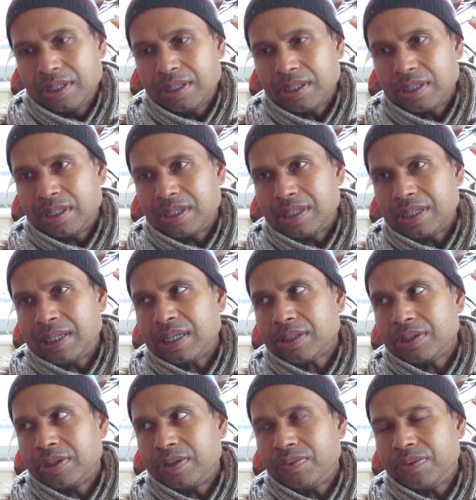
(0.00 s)
Uh, and
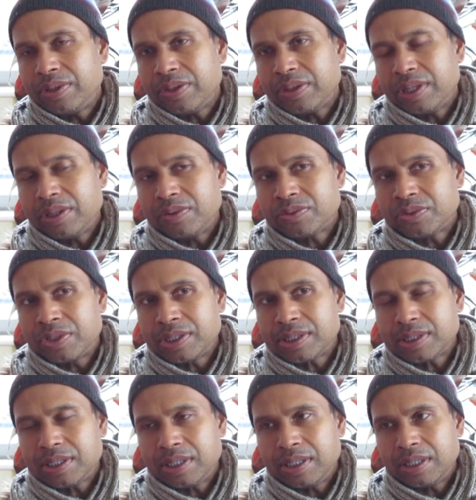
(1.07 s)
let go of the thing of
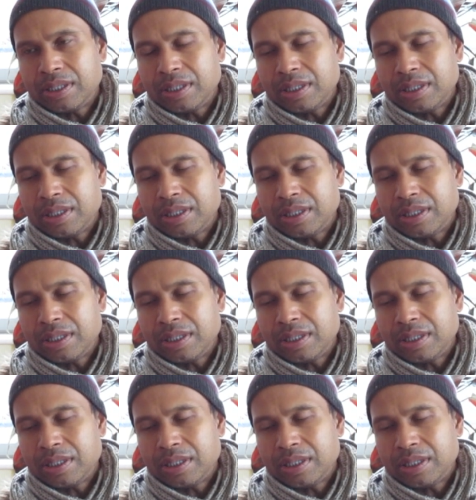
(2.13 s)
trusting.